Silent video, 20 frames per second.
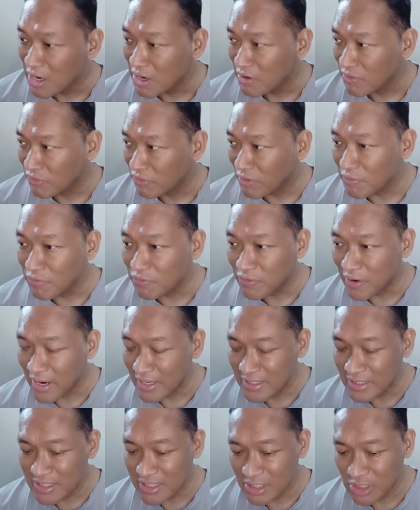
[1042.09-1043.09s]
from
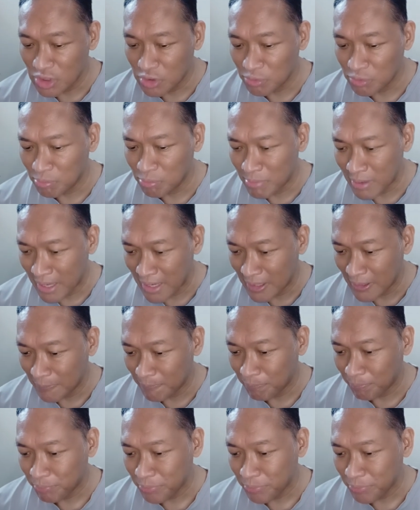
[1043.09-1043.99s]
Francie to Ben.